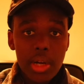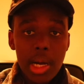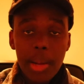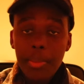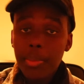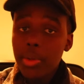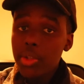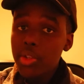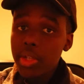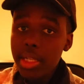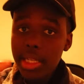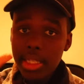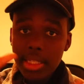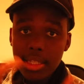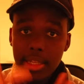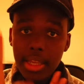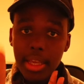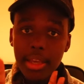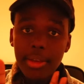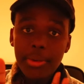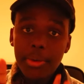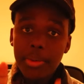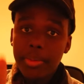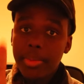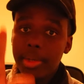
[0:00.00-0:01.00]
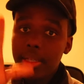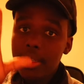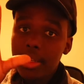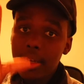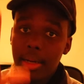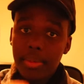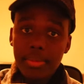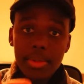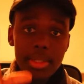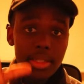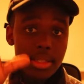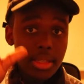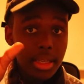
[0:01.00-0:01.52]
I'm not trying to scare you, but yeah,
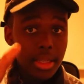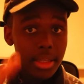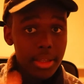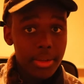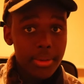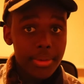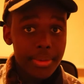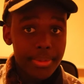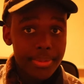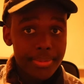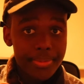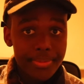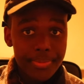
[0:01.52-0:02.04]
I'm just telling you.